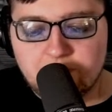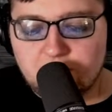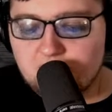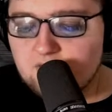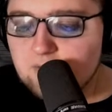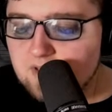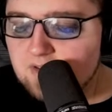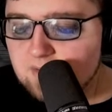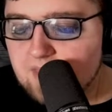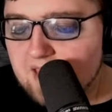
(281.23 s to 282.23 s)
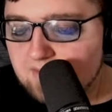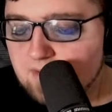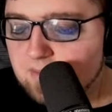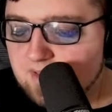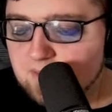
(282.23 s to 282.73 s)
You can do that if
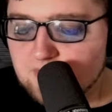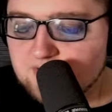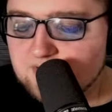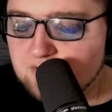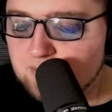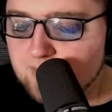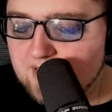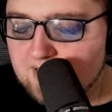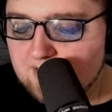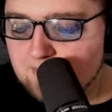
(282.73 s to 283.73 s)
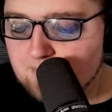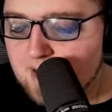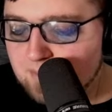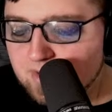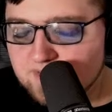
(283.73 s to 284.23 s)
you really want to, but
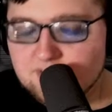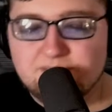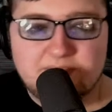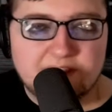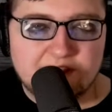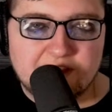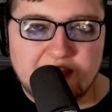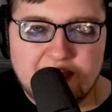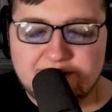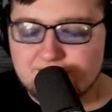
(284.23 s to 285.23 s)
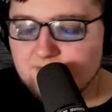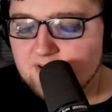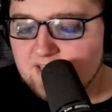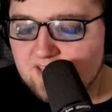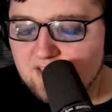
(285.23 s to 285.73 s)
my personal feeling on that is if
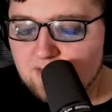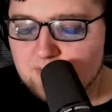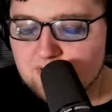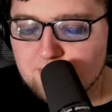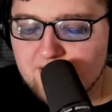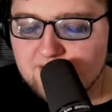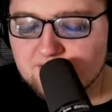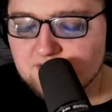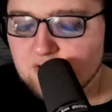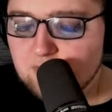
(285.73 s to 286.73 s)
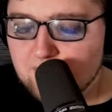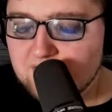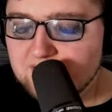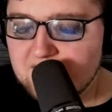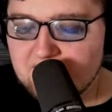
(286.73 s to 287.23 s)
you're EQing the mic so
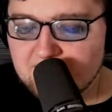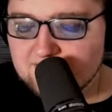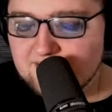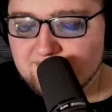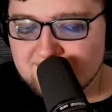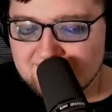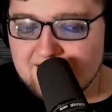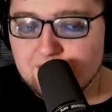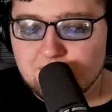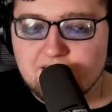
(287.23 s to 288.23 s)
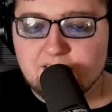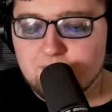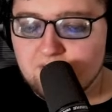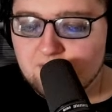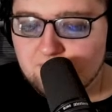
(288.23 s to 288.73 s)
much that it doesn't even sound like the
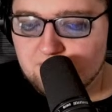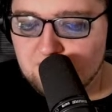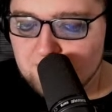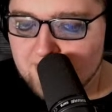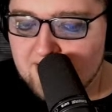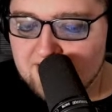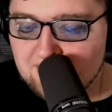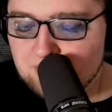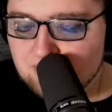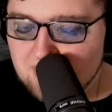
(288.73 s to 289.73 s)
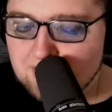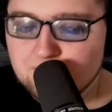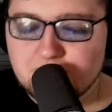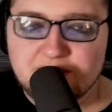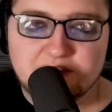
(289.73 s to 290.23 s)
microphone you bought, you
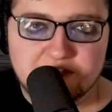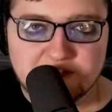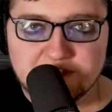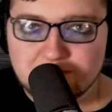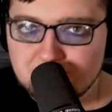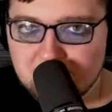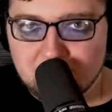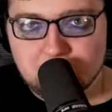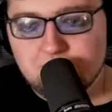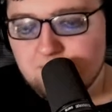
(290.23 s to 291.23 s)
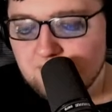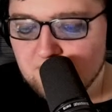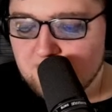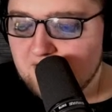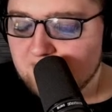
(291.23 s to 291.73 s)
probably should just,
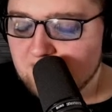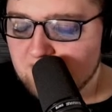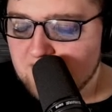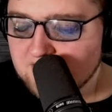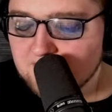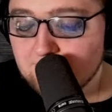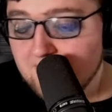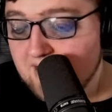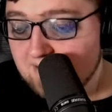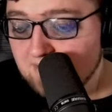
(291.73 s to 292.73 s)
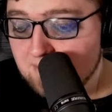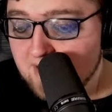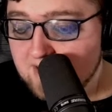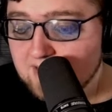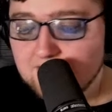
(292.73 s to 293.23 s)
go in a different direction and buy a different mic.